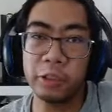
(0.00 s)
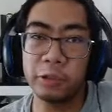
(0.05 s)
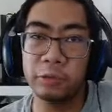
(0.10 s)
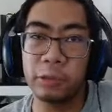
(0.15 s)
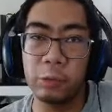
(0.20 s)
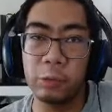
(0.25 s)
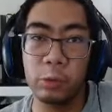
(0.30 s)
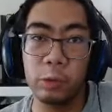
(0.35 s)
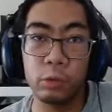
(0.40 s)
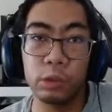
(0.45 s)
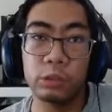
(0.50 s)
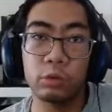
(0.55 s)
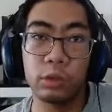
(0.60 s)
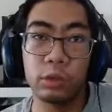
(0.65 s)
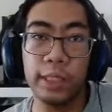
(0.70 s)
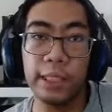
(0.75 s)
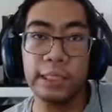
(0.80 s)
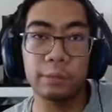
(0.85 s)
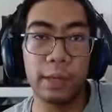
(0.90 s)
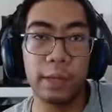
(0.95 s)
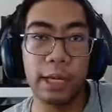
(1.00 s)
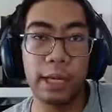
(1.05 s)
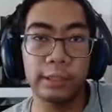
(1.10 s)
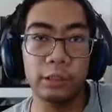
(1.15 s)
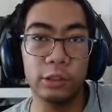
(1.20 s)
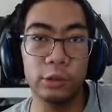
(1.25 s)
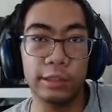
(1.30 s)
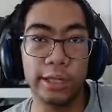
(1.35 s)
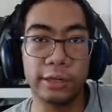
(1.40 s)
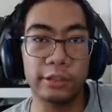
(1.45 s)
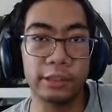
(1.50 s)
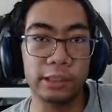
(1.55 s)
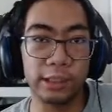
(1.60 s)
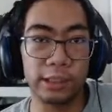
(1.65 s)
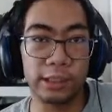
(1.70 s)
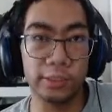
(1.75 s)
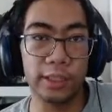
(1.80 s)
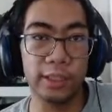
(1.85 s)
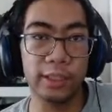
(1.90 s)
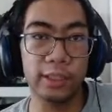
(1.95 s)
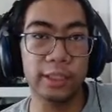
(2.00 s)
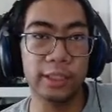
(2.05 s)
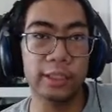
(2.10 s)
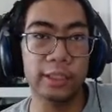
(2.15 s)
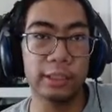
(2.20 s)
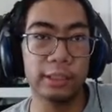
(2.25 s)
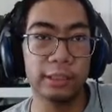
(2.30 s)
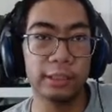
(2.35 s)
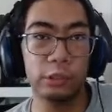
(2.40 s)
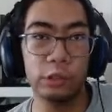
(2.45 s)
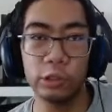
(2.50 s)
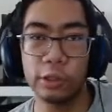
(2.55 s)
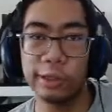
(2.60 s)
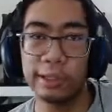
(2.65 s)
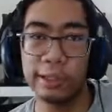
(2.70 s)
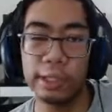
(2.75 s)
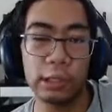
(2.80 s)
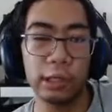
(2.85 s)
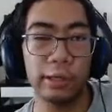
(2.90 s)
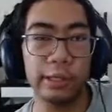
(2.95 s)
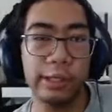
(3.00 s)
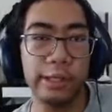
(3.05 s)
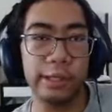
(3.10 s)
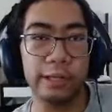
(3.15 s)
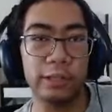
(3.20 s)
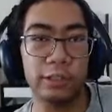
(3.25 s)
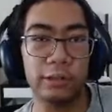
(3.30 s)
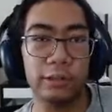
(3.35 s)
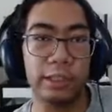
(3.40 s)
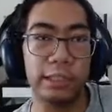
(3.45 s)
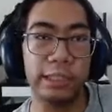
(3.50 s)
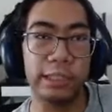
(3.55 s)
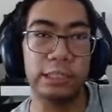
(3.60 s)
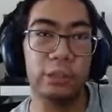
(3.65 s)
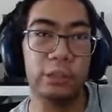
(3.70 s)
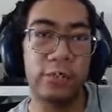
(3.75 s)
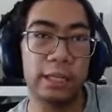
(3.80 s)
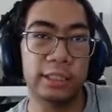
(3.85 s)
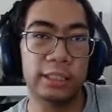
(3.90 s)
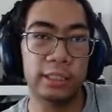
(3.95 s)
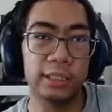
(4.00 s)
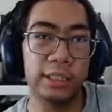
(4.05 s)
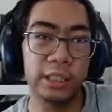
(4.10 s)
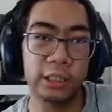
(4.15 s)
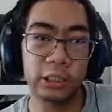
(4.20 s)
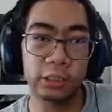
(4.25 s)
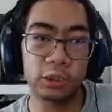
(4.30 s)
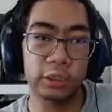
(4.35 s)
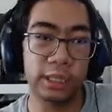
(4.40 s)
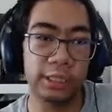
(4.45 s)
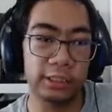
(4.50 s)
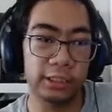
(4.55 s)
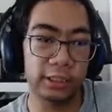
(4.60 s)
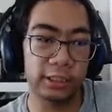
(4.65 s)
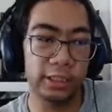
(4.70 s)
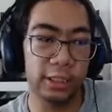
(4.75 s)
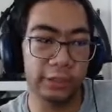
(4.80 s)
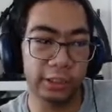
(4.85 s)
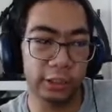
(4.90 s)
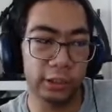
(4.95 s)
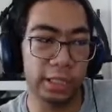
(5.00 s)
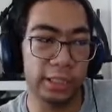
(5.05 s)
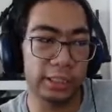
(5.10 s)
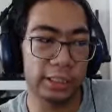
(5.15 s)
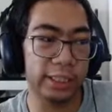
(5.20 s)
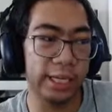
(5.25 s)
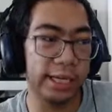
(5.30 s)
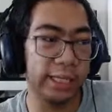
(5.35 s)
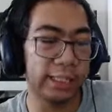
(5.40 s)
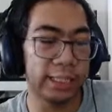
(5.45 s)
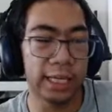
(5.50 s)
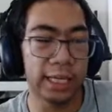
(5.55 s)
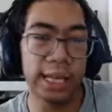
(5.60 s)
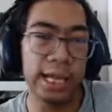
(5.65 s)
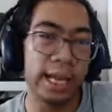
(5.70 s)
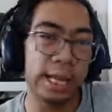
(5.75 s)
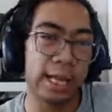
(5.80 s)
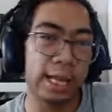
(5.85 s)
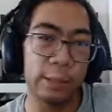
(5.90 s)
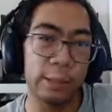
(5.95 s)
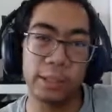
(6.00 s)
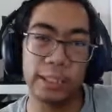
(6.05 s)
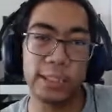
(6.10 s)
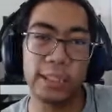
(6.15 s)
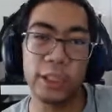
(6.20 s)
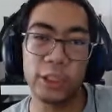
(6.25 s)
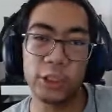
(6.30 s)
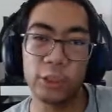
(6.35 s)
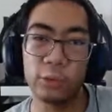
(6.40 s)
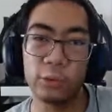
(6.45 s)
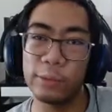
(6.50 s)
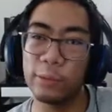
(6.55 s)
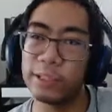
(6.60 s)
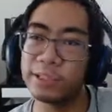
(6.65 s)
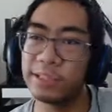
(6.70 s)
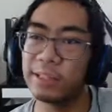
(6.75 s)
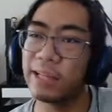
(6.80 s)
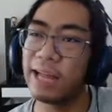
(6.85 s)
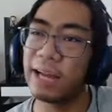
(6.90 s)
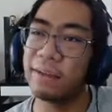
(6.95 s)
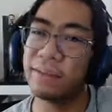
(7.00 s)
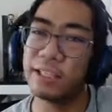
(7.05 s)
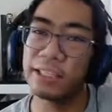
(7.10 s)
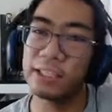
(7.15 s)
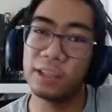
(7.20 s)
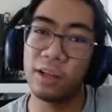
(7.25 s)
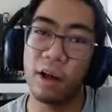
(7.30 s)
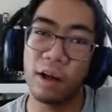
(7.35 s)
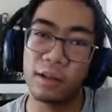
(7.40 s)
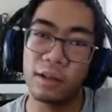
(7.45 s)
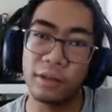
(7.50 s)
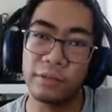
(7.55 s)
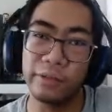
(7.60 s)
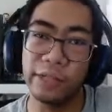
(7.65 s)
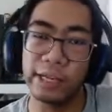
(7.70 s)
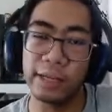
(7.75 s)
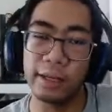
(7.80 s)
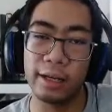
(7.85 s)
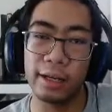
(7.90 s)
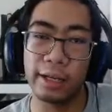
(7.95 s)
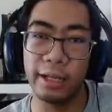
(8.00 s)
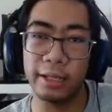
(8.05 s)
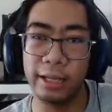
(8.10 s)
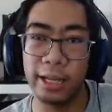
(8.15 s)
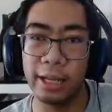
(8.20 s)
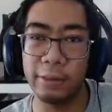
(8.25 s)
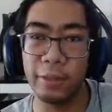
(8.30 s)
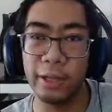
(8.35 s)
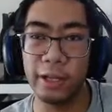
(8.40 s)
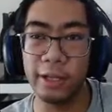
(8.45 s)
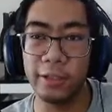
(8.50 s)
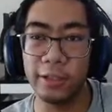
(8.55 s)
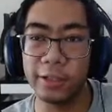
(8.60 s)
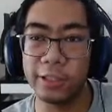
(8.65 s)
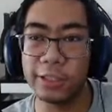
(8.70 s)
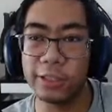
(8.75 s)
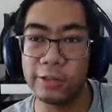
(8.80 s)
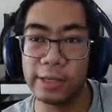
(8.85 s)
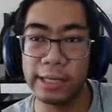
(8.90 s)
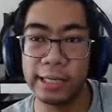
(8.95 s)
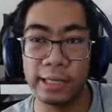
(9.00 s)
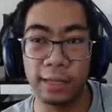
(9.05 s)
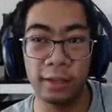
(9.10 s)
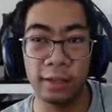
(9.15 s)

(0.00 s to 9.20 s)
3, when it was released back in 2006, during the early years, really, 2006, 2007, 2008, PlayStation 3 was a laughingstock of the gaming industry.